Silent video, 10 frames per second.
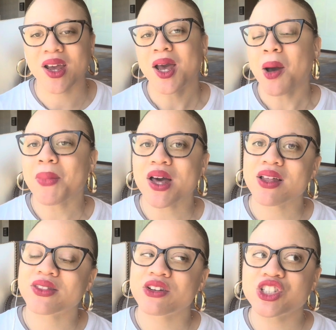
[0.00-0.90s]
but
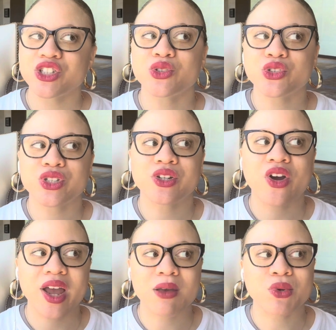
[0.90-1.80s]
their children are
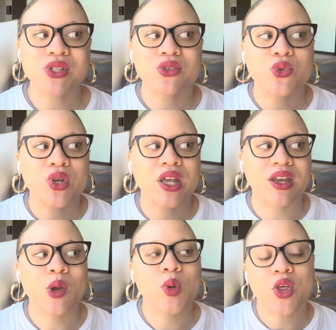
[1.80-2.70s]
able to
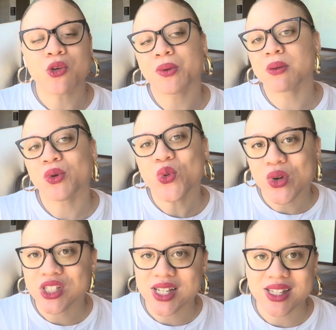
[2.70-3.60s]
connect with other people who are
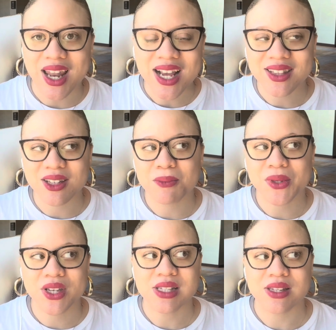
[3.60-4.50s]
just like them,
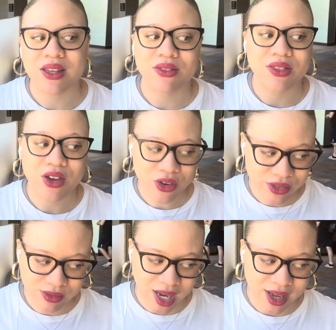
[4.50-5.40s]
because in their
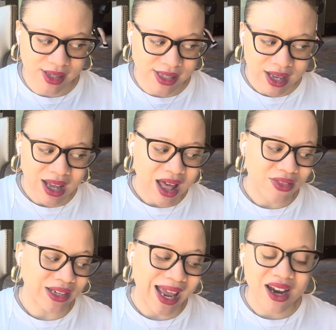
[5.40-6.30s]
case, the
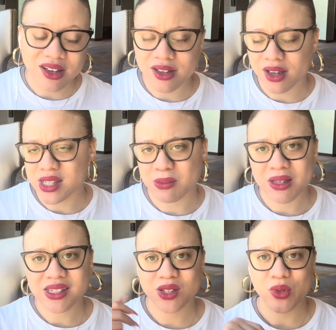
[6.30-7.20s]
likelihood,
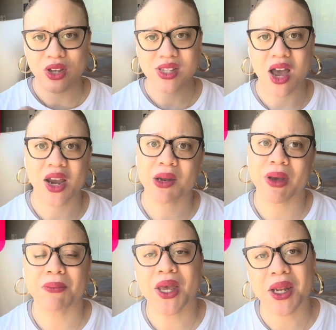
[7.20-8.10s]
especially when you're talking about
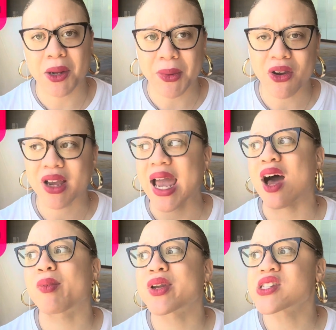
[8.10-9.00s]
being in America,
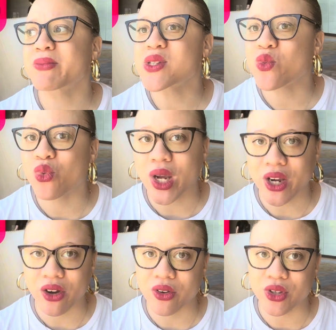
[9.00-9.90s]
albinism is
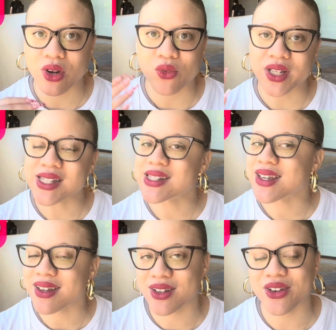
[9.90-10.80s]
rare. You don't really see
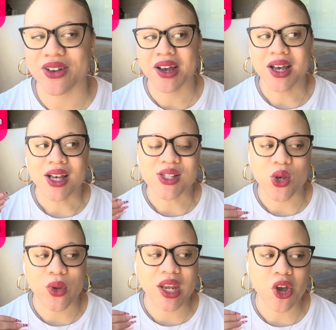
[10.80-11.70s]
it here. So
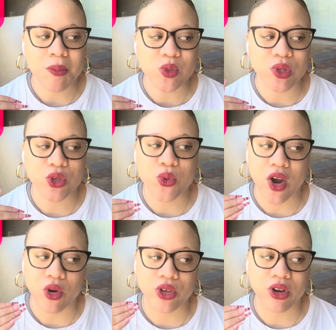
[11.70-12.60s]
it helps when
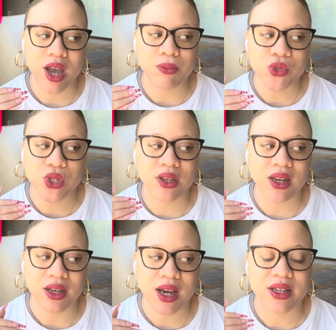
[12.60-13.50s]
you're able to
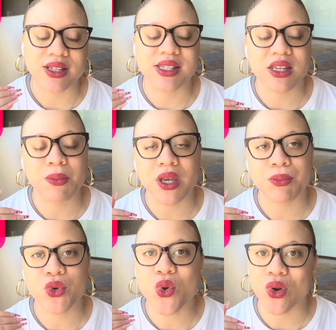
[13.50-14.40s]
connect and see people
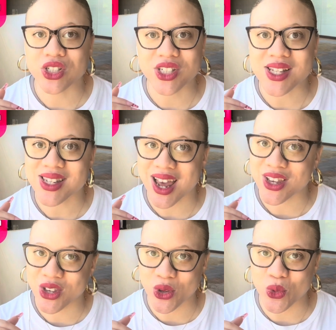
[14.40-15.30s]
who are just like
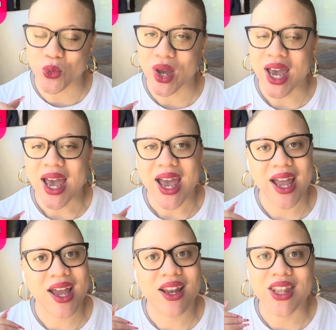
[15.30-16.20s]
you,
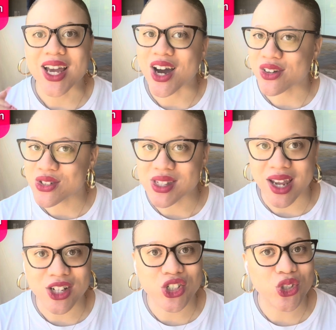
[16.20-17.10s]
and they
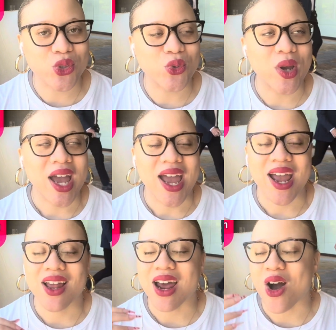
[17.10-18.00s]
understand you
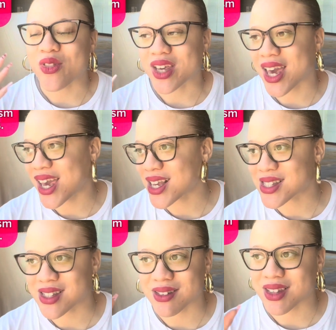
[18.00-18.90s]
and all the kinks
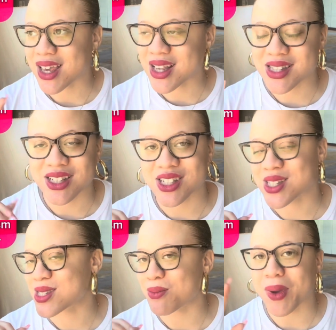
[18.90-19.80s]
and things that
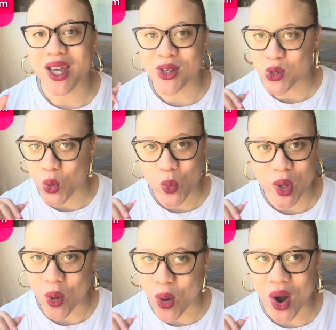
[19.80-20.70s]
just make us who we
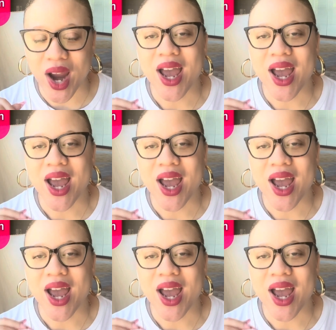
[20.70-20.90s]
are.